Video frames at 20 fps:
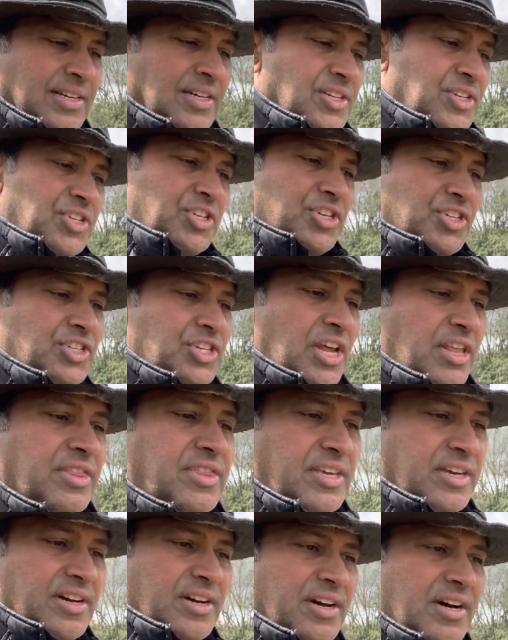Just at
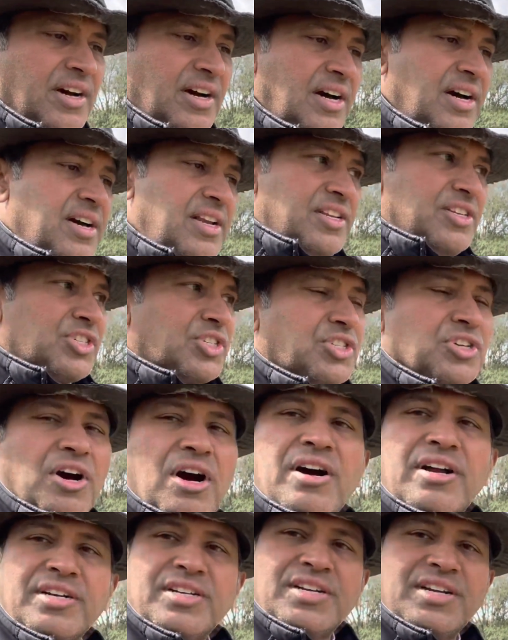the early
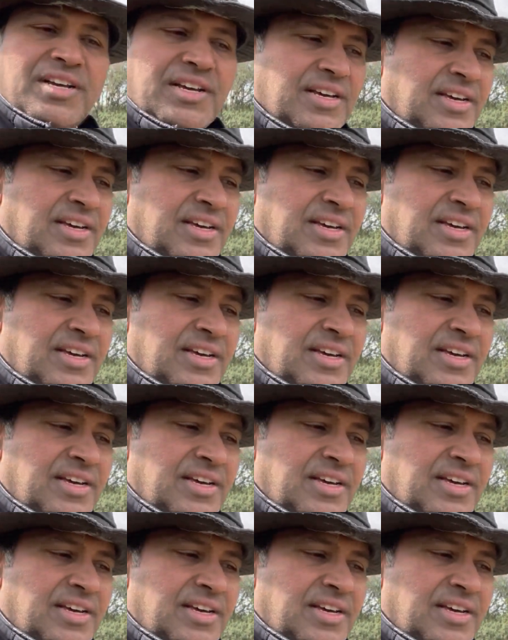start,